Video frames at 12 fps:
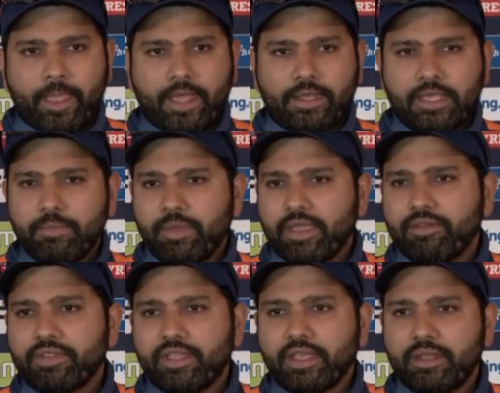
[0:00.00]
And keeping
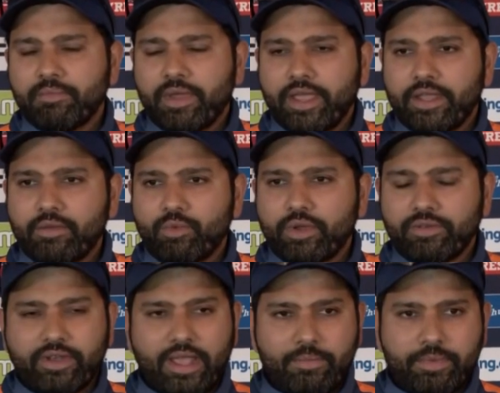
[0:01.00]
everything in mind,
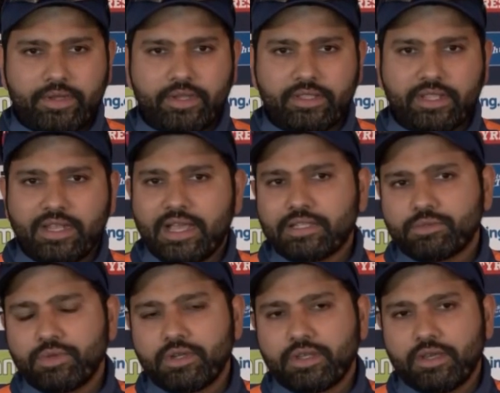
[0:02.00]
whatever happened in the last
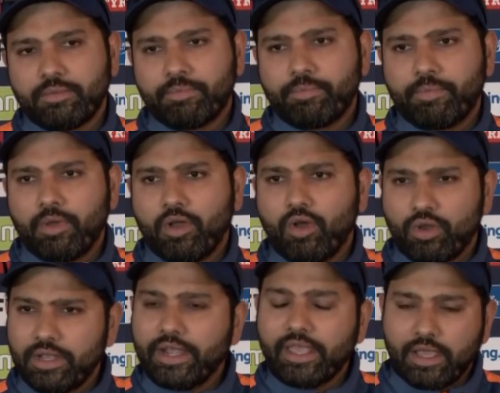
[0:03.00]
World Cup or
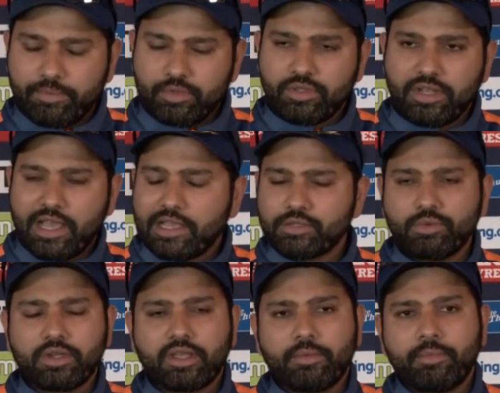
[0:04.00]
leading up to the last
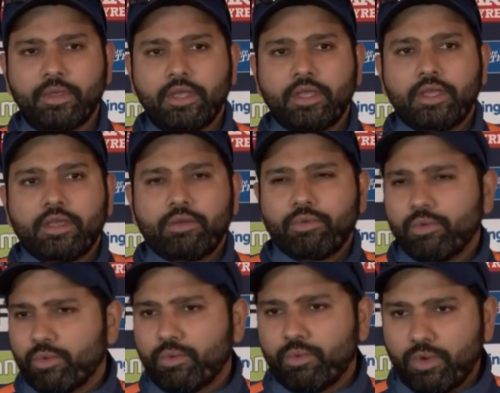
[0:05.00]
World Cup, we
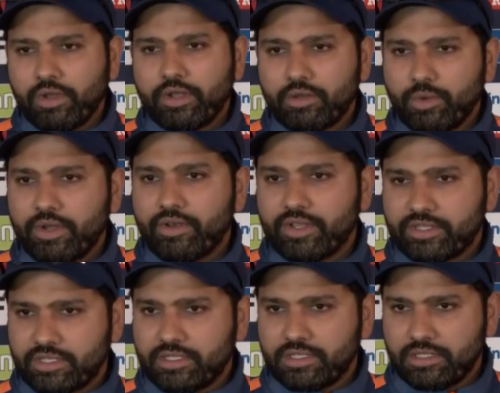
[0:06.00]
wanted to
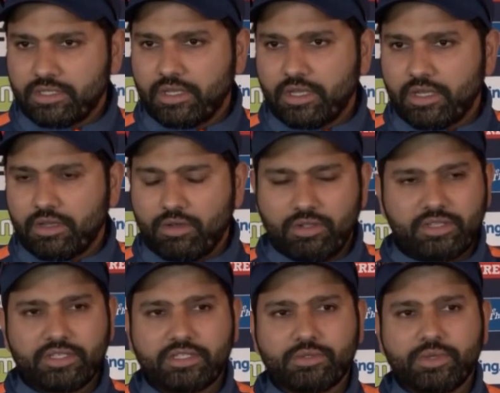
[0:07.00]
address uh, all
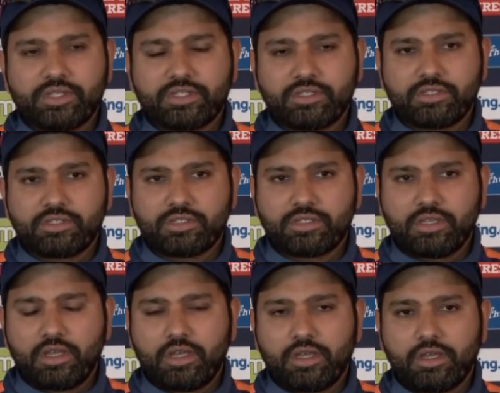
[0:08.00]
the situations,
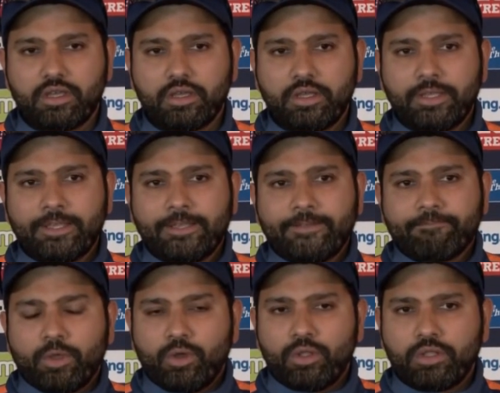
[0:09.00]
uh,
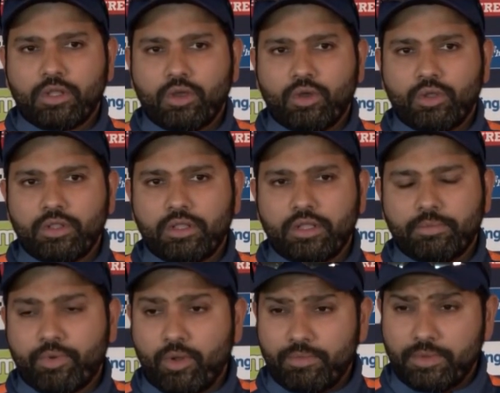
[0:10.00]
all all the
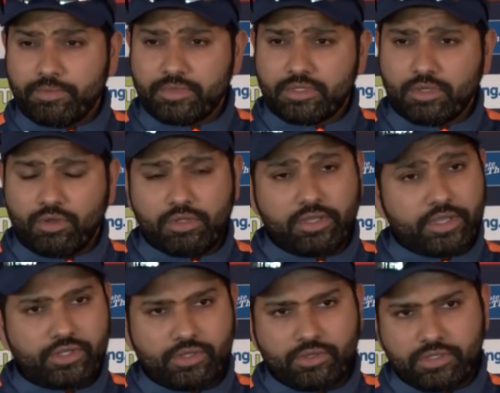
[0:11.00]
problems, all the
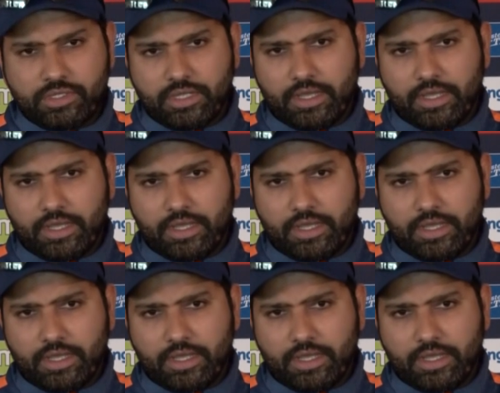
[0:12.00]
issues.